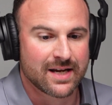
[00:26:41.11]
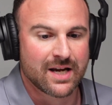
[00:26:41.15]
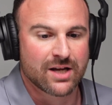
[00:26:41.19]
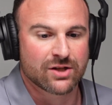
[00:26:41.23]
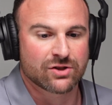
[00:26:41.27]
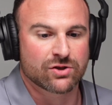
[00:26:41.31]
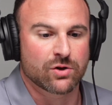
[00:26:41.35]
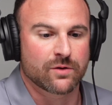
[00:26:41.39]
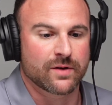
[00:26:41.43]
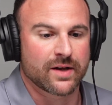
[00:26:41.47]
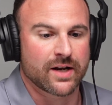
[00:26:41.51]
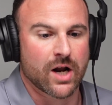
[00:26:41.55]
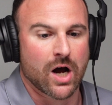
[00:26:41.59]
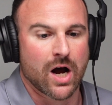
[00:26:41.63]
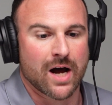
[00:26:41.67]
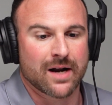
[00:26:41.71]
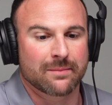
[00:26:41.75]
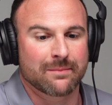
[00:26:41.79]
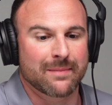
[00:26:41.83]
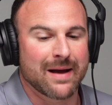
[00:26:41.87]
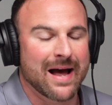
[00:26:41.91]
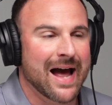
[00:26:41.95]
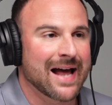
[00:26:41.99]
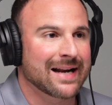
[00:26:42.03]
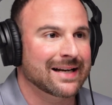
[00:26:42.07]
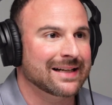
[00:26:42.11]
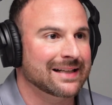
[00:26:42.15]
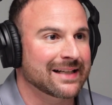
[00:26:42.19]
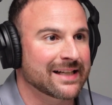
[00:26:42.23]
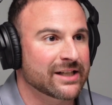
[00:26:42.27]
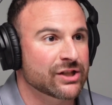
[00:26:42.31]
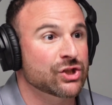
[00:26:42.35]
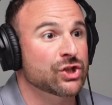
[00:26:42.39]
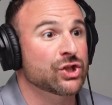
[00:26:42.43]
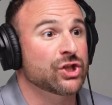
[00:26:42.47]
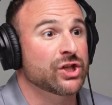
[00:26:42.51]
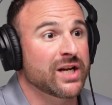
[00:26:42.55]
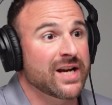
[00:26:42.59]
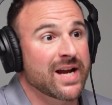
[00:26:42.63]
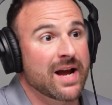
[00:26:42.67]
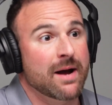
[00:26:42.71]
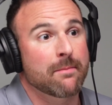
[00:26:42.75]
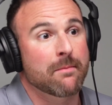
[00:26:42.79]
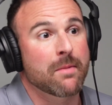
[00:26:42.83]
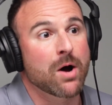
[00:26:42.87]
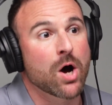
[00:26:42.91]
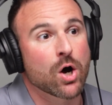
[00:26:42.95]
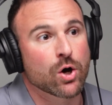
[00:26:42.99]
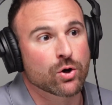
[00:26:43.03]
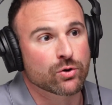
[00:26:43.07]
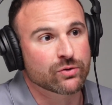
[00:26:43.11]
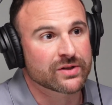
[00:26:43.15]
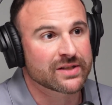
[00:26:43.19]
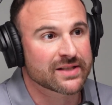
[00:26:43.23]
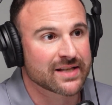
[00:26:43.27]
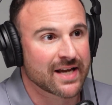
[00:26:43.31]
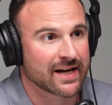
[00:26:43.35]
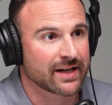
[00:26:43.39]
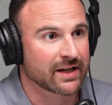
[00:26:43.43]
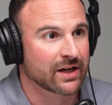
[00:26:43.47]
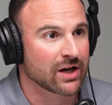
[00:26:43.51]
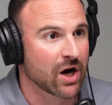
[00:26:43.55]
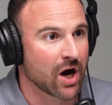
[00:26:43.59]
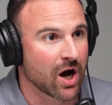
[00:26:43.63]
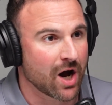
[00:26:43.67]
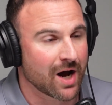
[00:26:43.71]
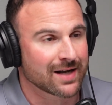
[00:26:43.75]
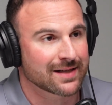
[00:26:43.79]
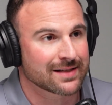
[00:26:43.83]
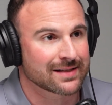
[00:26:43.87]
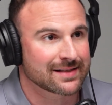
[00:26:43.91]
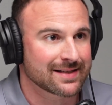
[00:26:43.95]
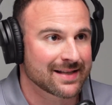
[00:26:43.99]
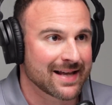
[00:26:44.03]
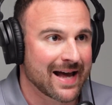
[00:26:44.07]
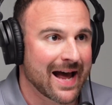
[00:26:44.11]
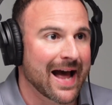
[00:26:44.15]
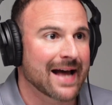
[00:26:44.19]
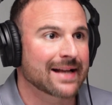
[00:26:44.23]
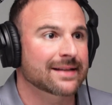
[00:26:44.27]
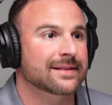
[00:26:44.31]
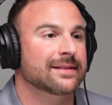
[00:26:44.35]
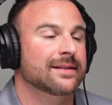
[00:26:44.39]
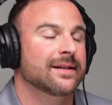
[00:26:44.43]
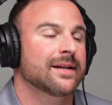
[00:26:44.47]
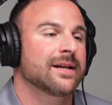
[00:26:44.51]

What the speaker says: So then automatically GMOs then cause that.